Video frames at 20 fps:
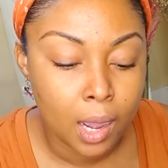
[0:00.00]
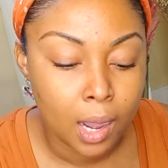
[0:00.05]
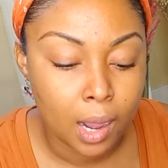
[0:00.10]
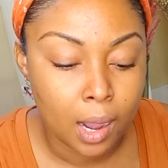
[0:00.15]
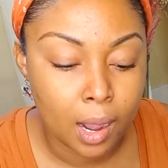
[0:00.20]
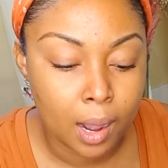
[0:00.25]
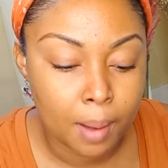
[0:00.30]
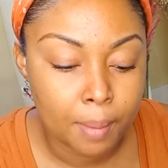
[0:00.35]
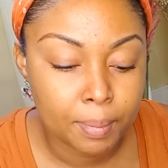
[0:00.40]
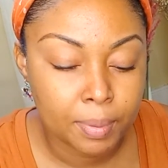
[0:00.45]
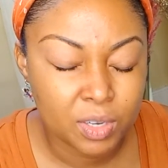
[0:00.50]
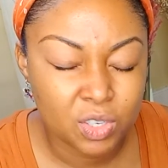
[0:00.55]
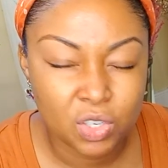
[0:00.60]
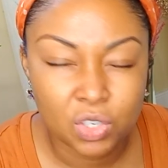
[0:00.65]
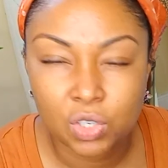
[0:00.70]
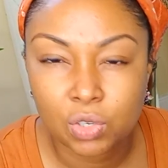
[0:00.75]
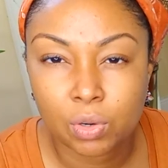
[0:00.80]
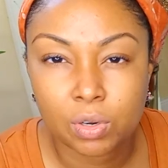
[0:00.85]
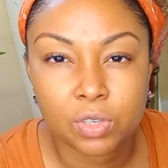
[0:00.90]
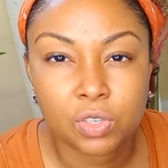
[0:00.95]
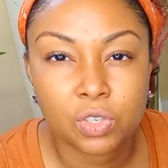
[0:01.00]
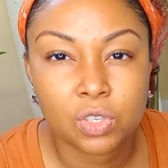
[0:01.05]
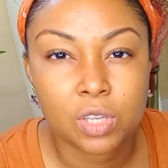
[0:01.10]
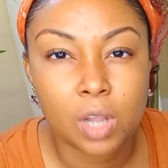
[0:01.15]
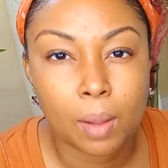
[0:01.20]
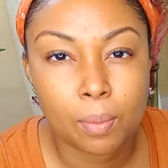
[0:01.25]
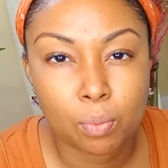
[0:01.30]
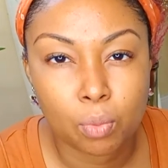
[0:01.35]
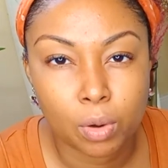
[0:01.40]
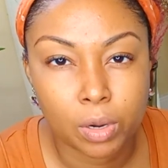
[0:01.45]
But it just sort of
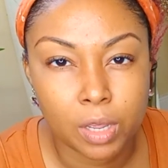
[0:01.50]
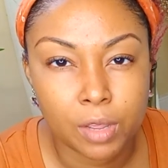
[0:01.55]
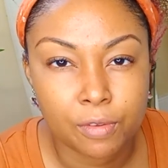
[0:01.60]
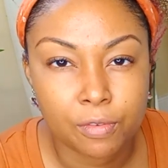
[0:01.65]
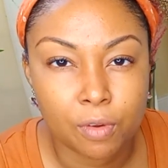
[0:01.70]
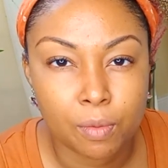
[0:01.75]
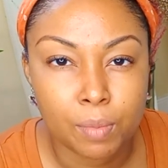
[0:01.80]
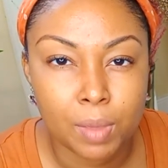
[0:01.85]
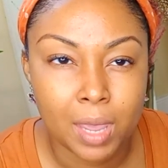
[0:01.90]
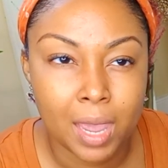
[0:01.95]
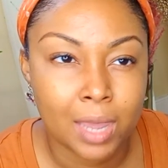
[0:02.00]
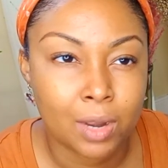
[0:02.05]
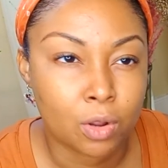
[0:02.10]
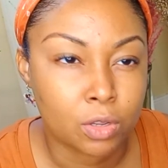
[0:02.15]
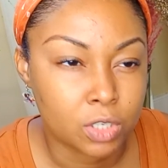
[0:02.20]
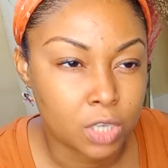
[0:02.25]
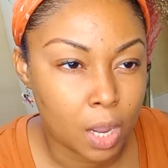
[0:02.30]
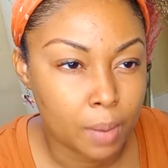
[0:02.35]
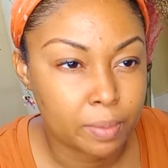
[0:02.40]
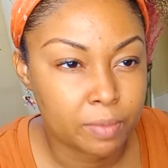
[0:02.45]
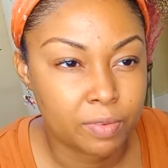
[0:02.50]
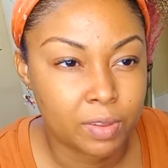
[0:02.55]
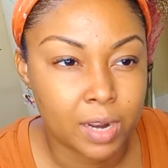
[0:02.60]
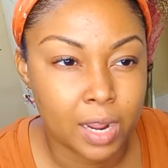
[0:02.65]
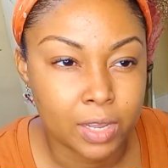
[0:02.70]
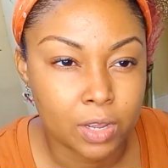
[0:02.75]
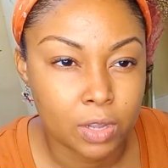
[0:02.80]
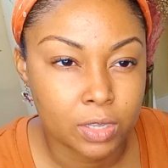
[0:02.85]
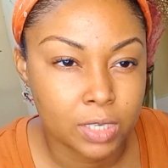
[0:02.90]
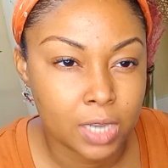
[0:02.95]
stopped working for me. And on top of it, I
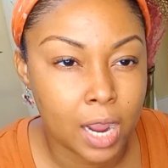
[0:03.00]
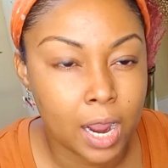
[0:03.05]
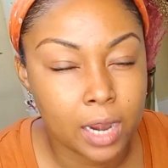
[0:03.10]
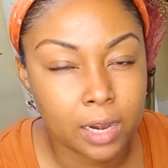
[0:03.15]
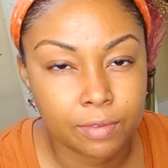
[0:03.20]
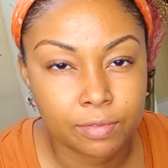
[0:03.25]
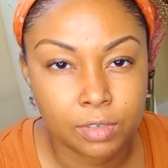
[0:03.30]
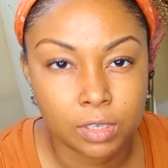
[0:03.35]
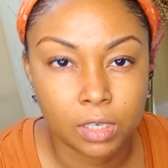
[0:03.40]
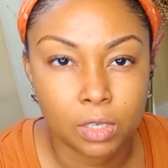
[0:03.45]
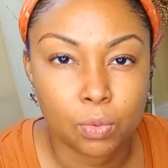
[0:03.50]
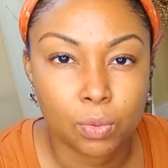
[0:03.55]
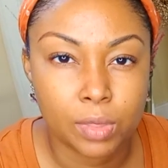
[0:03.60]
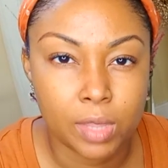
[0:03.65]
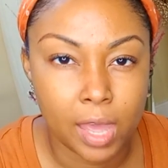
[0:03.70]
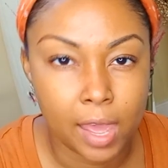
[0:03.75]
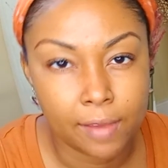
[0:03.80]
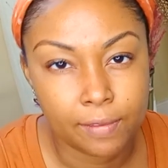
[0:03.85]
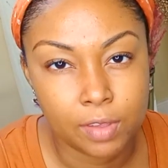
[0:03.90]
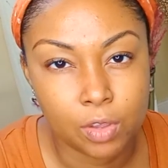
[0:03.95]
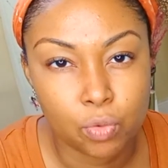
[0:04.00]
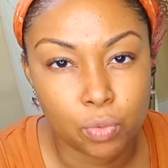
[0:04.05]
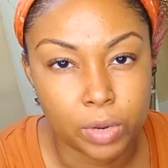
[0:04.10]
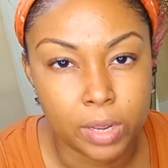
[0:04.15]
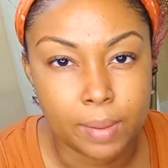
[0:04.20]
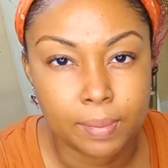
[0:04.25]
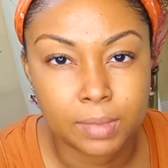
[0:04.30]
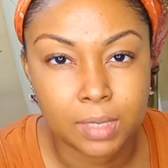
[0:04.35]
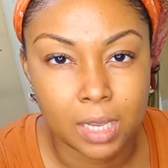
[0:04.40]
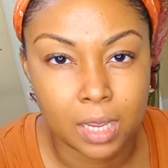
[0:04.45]
got tired of dealing with the heavy
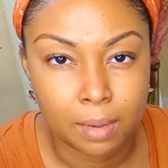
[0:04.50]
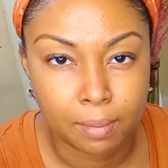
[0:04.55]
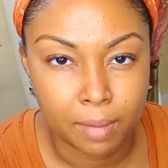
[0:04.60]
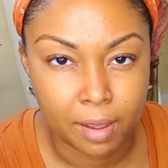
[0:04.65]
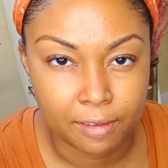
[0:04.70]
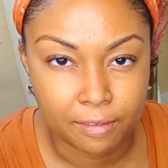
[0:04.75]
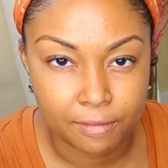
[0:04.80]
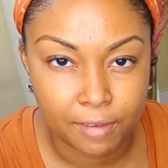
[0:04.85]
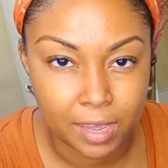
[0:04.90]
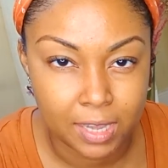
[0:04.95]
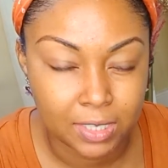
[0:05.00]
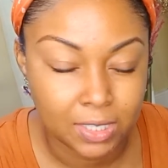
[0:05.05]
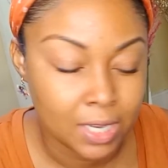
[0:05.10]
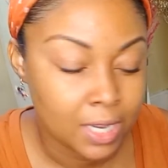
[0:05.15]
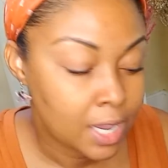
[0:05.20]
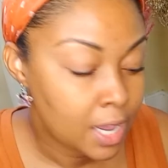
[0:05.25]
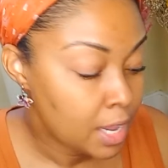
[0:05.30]
creams in my face.